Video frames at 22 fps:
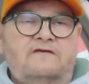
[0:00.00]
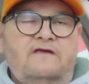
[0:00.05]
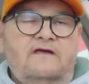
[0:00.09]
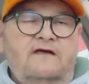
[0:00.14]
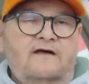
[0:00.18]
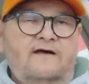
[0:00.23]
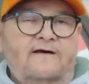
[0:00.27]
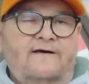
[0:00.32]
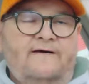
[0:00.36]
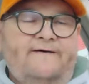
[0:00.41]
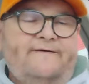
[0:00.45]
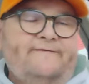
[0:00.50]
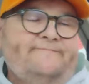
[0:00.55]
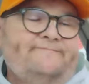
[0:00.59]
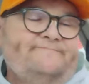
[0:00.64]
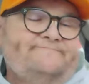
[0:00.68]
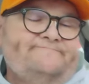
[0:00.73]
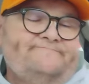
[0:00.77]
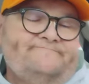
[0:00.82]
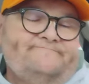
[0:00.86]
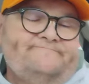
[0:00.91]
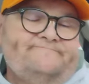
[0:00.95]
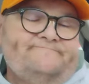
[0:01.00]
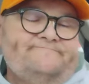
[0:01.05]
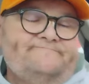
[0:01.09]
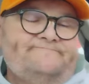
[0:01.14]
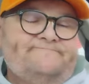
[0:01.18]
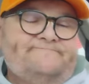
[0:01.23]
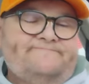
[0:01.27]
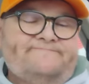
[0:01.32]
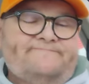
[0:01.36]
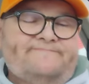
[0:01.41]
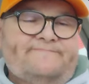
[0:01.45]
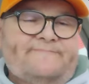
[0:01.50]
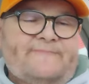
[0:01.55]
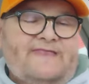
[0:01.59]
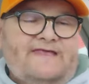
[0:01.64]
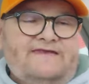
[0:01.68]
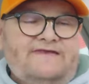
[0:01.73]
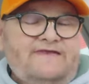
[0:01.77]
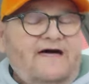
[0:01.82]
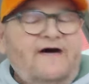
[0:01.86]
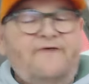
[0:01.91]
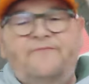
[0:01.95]
Uh,
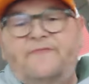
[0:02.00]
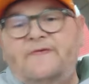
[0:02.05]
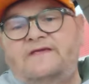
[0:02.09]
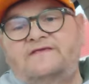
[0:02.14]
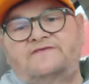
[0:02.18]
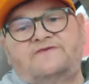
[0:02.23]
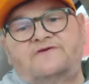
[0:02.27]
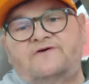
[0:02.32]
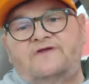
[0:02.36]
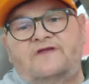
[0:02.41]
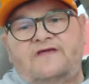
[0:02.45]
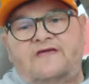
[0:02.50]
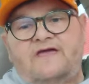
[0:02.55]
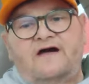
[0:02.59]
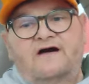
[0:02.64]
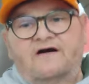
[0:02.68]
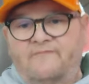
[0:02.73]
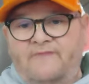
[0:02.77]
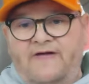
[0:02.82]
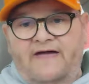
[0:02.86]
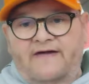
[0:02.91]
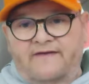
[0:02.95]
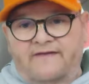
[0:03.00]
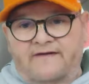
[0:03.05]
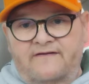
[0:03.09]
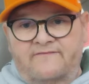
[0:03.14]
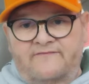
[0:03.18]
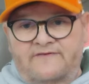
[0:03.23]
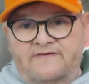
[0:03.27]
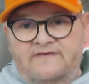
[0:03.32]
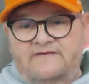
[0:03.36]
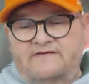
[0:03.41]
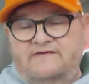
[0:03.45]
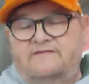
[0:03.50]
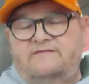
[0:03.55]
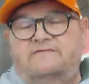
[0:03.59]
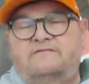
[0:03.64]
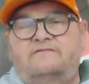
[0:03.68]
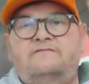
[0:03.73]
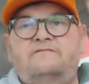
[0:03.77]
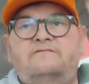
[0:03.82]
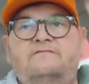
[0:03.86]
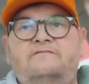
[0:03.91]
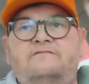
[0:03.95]
nothing's going to come out of it,
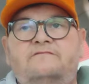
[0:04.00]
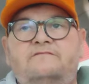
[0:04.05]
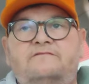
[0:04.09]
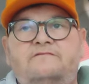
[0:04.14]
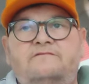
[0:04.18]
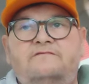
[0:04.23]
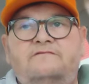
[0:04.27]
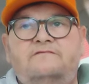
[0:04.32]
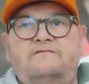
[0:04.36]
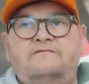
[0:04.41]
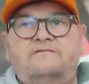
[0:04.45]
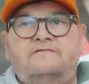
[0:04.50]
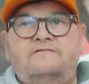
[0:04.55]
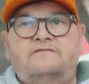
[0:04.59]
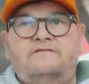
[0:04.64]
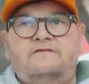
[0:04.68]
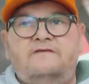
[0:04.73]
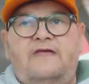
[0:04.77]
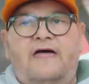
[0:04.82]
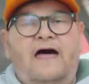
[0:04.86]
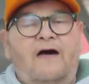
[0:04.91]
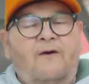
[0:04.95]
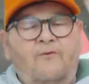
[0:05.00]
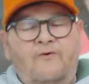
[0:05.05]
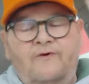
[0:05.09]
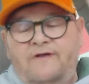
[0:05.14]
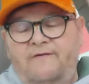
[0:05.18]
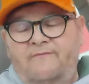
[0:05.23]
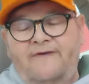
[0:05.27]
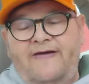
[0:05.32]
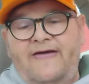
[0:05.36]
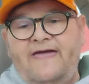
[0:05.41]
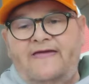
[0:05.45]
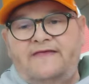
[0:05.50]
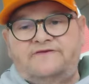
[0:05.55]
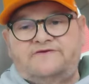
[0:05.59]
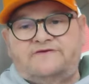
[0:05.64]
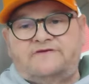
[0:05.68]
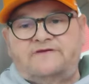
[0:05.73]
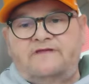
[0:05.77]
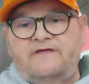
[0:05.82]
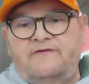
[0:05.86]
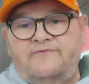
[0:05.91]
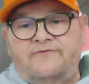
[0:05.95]
I would
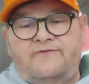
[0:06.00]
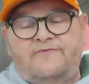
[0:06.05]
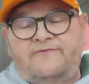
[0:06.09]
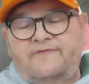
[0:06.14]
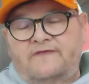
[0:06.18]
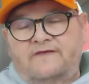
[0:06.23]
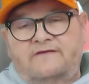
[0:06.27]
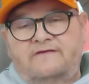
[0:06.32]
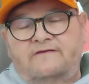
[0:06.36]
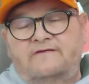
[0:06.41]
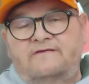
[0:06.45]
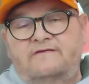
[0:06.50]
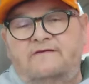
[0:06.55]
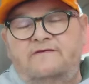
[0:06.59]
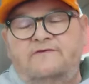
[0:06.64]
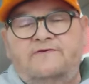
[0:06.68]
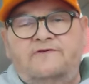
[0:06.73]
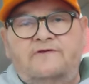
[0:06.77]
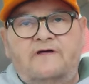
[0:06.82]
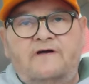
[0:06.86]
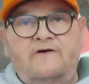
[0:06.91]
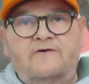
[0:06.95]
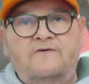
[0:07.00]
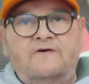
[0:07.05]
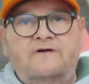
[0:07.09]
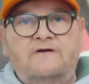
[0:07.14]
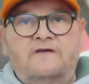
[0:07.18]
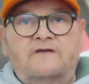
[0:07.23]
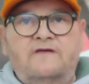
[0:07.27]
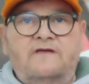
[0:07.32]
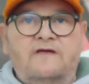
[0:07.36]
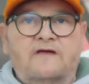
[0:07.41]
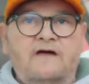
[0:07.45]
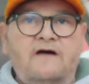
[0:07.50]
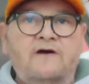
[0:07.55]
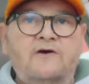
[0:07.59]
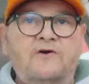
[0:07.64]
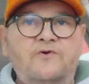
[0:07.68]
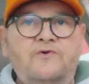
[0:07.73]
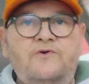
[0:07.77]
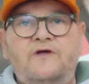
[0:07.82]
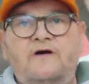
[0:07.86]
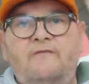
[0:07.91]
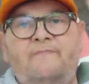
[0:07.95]
imagine, other than, you know,
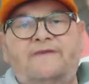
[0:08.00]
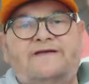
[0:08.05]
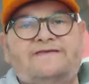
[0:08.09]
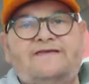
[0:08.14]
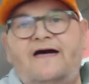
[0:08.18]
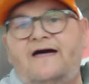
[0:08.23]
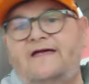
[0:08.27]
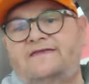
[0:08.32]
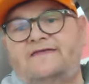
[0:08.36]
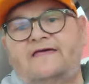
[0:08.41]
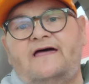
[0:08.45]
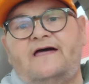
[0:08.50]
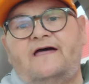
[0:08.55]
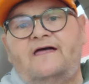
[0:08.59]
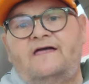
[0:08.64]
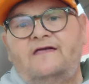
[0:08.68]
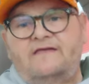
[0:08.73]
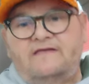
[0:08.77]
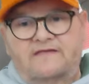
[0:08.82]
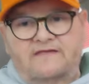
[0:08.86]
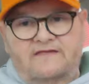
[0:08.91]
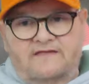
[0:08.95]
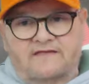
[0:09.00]
Ahuna Matata